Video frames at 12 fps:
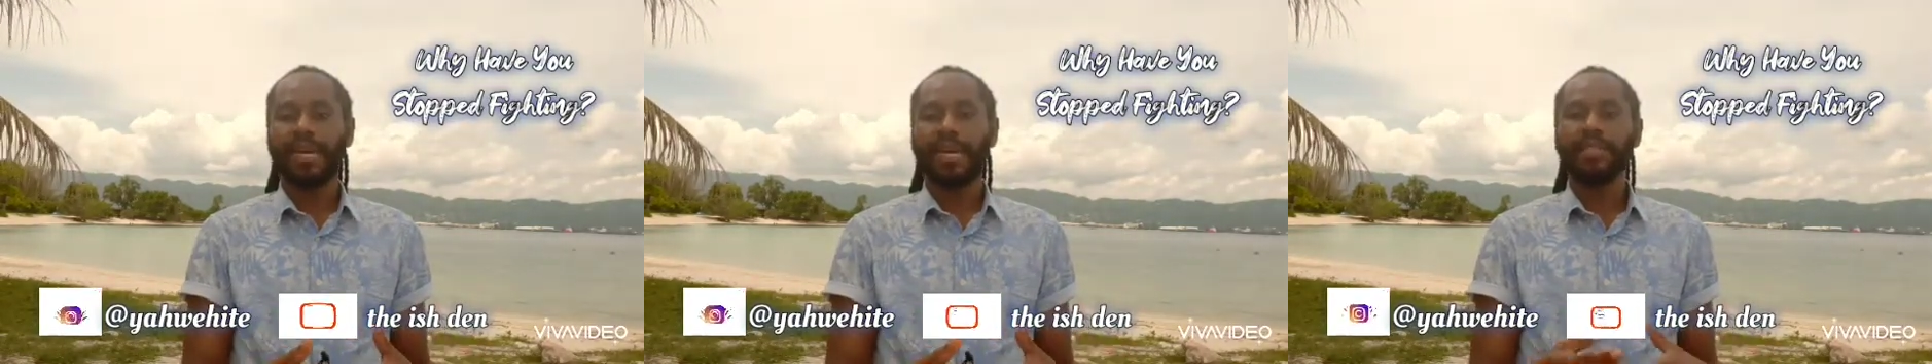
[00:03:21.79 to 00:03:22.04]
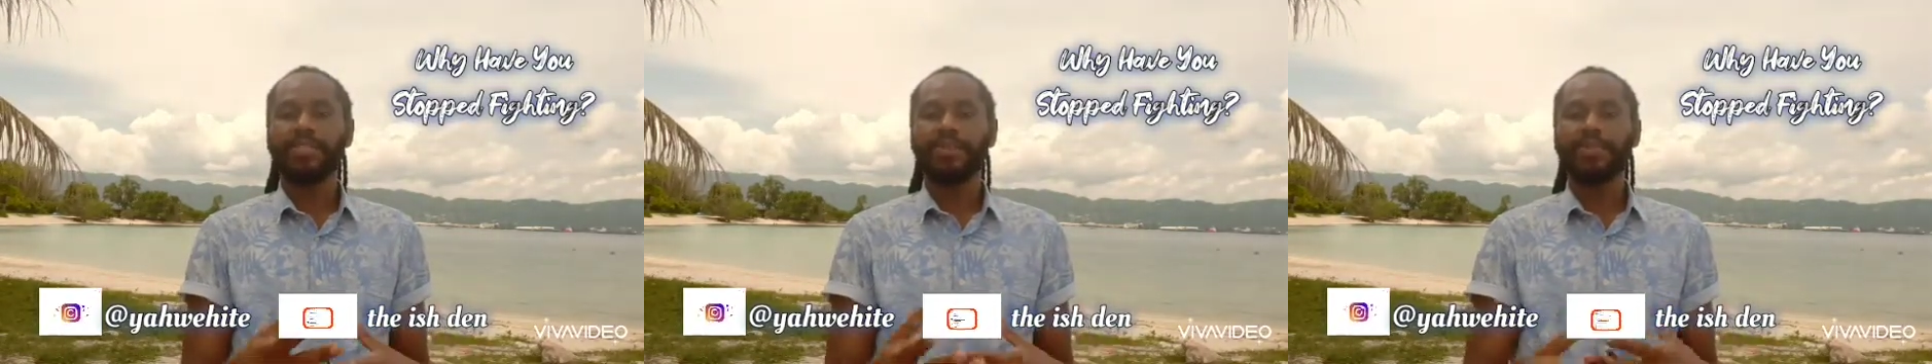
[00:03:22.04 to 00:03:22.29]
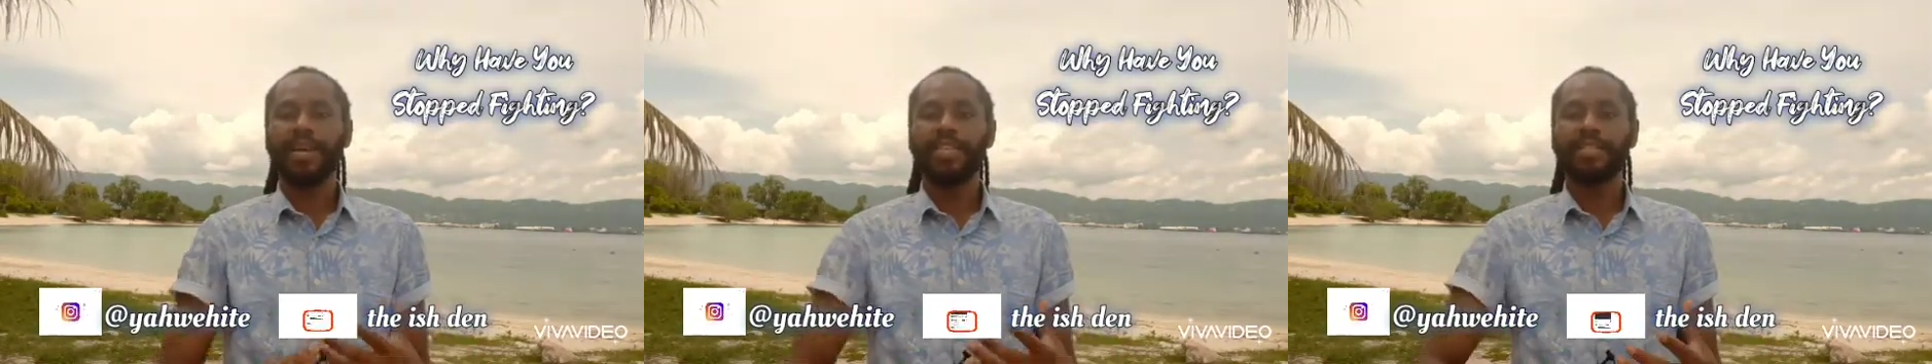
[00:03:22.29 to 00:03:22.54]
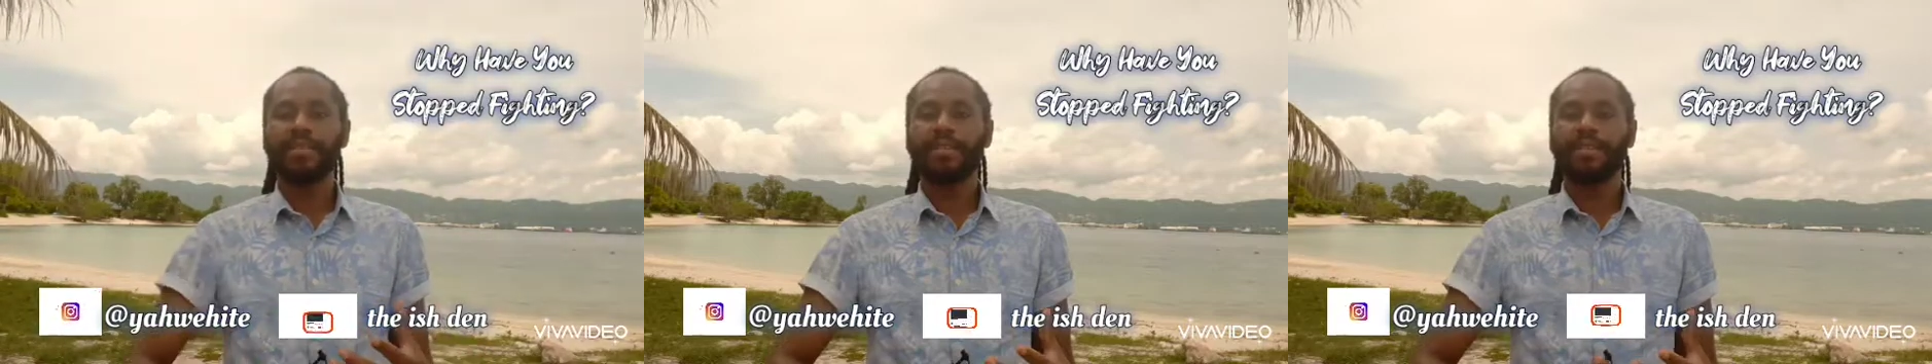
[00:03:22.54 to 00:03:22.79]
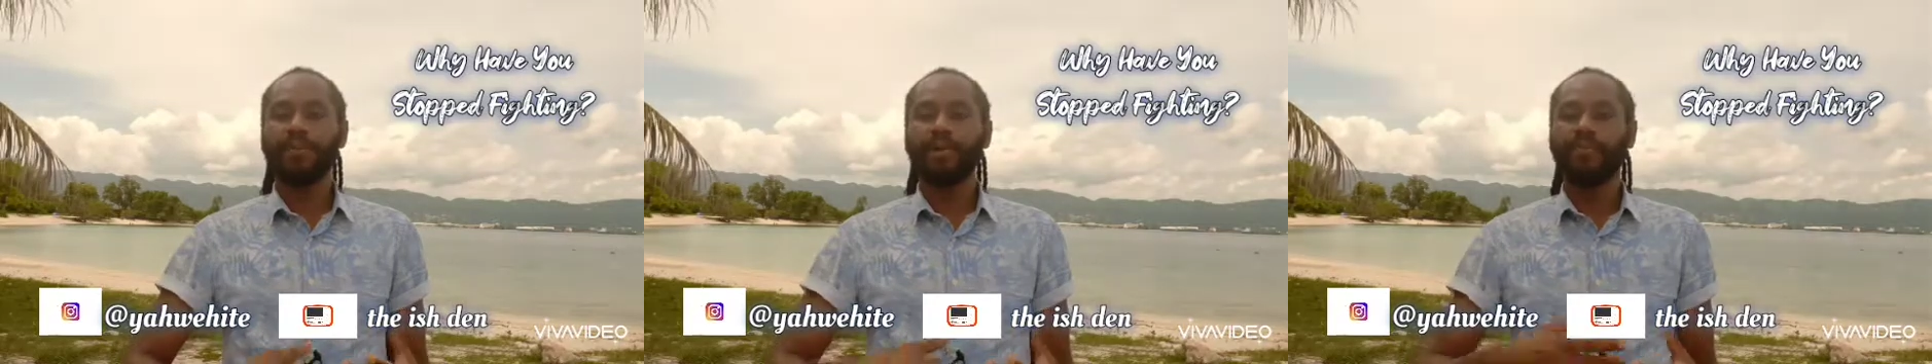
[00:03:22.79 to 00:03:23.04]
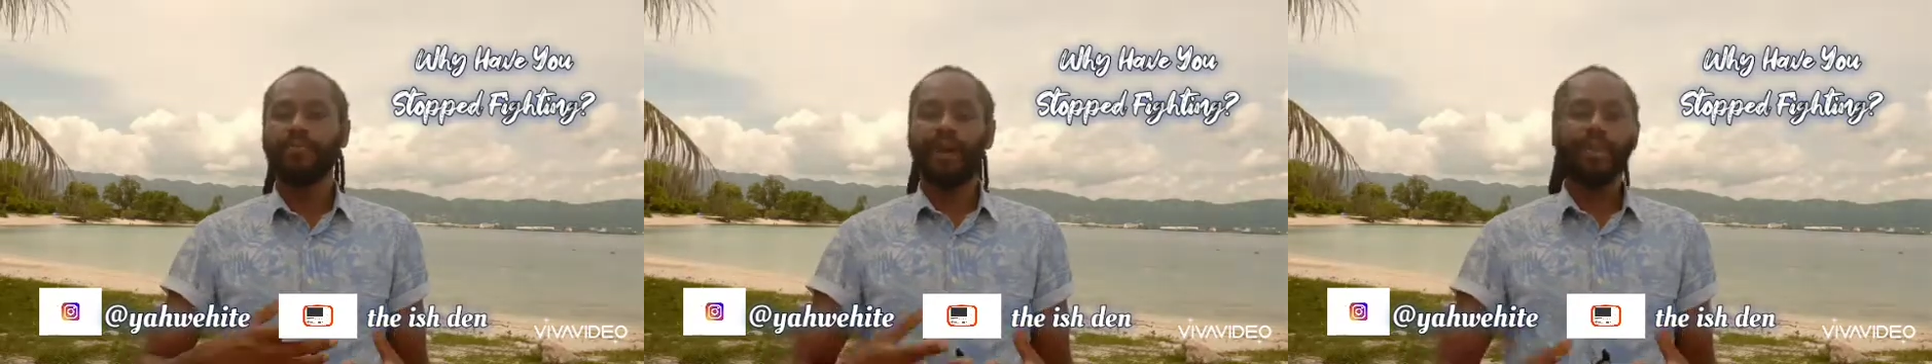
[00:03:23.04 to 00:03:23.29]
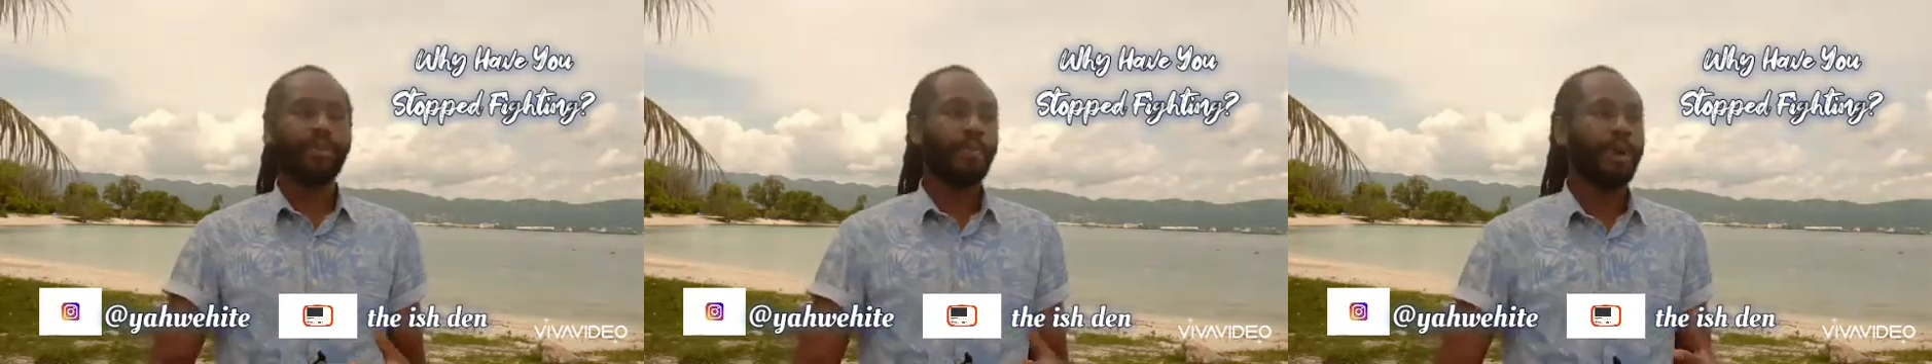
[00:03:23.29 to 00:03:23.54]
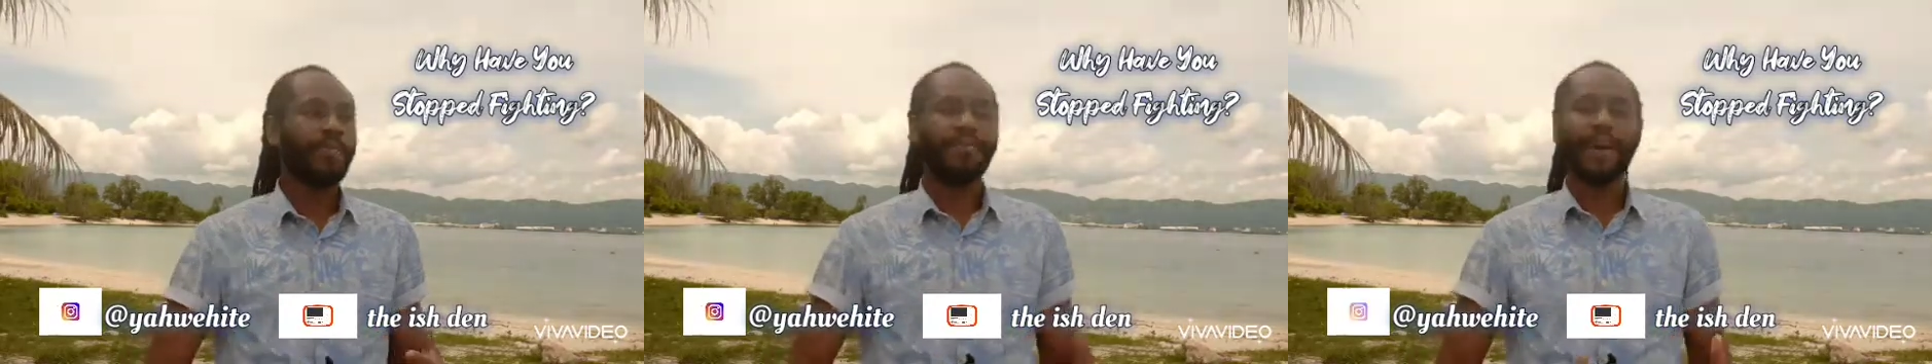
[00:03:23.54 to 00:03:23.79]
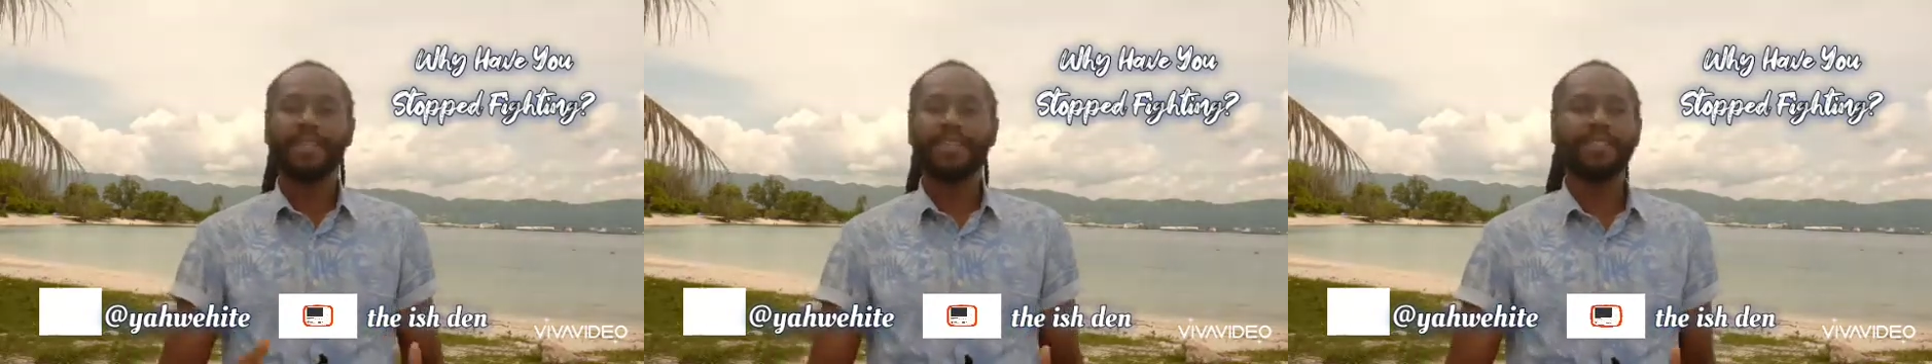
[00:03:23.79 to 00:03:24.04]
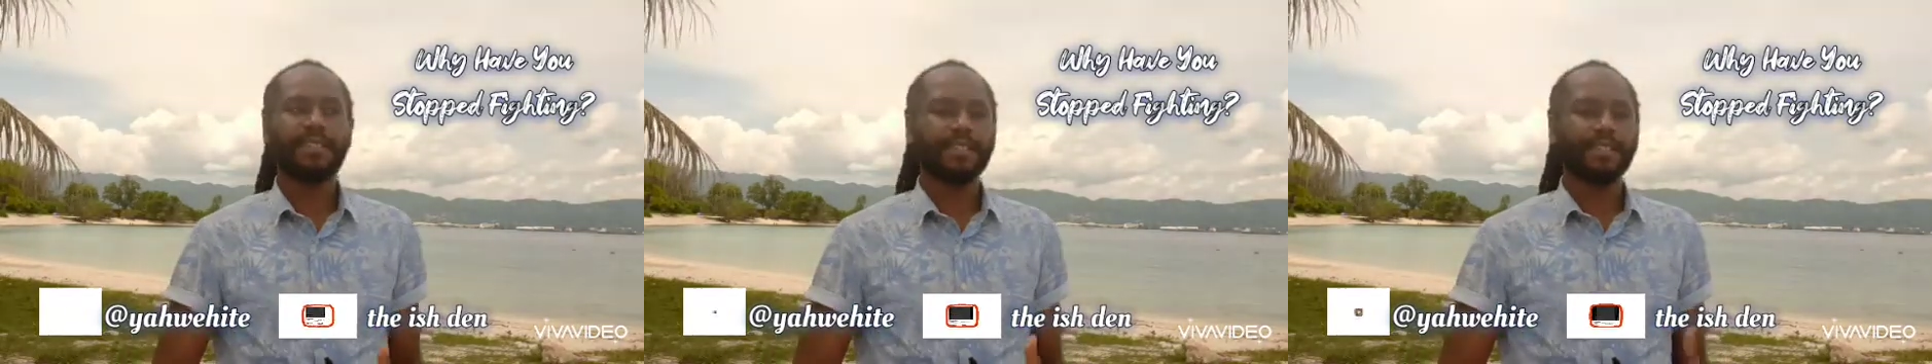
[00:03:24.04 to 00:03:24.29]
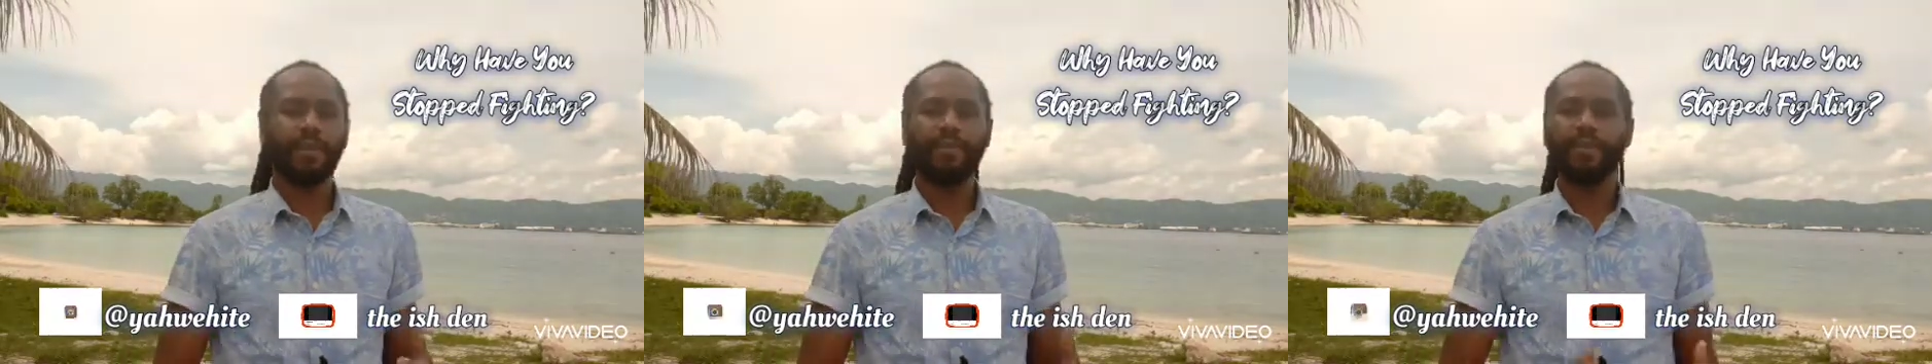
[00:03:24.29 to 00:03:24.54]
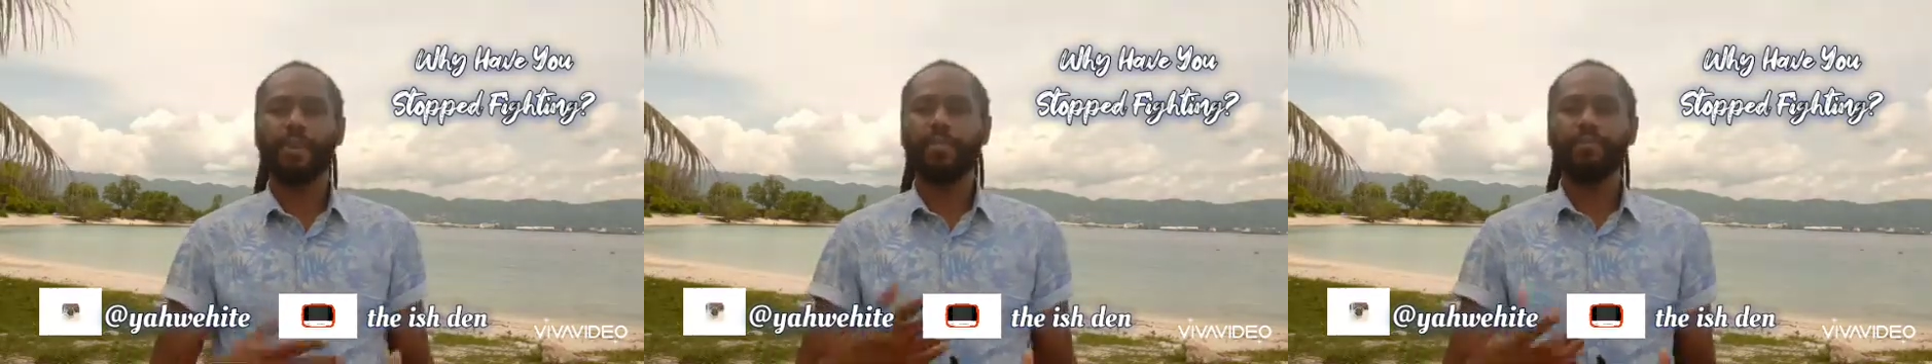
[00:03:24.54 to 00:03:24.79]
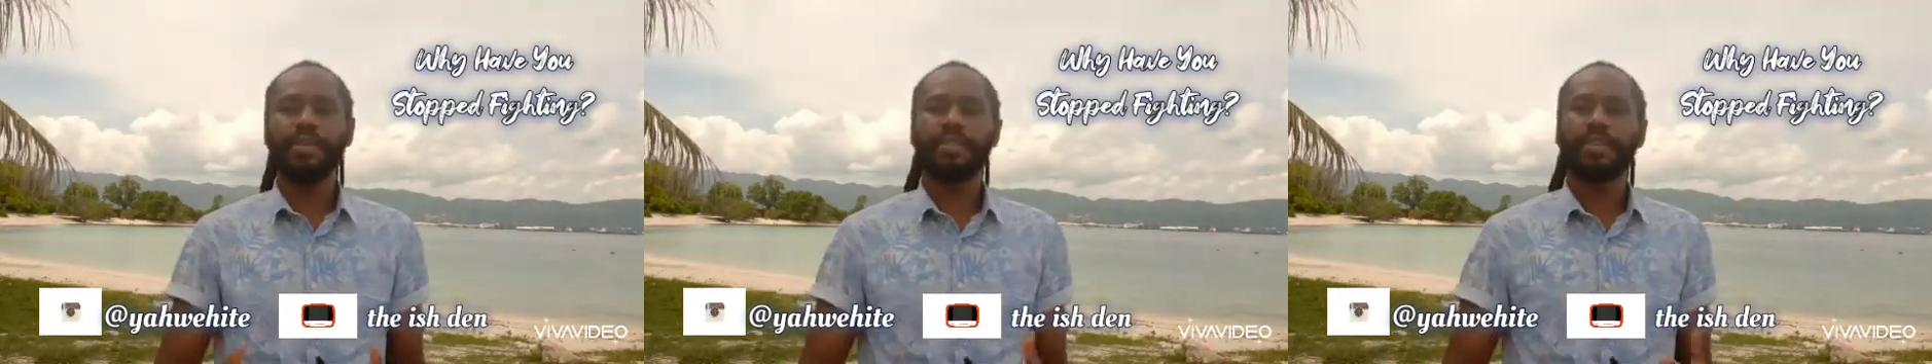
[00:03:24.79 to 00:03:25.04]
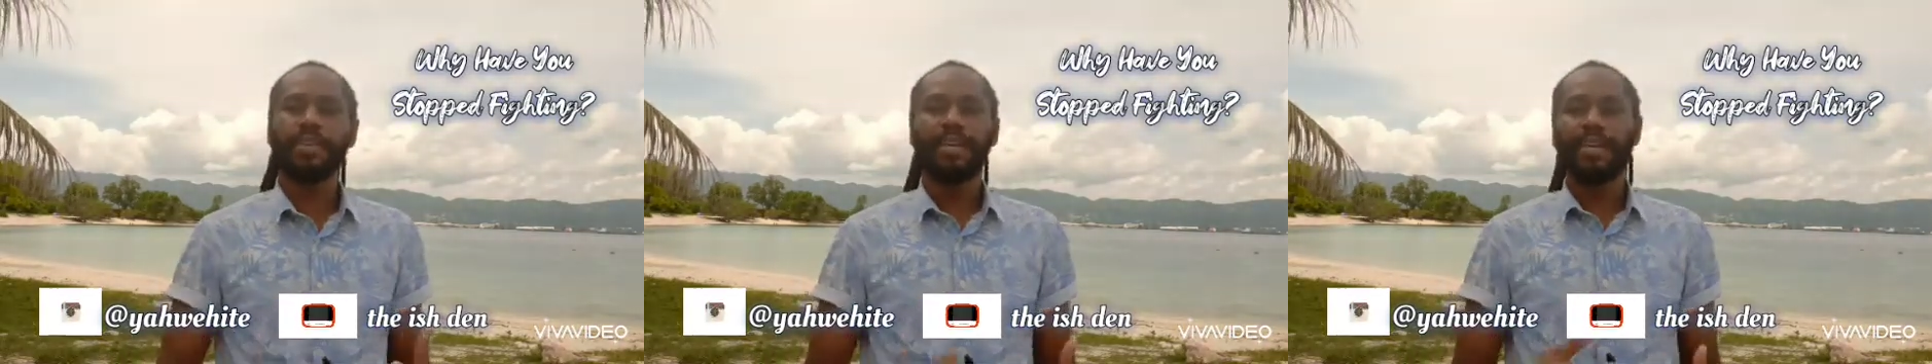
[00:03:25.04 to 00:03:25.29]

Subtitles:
And sometimes they think about fight. Oh, I fight against this, I have to compete.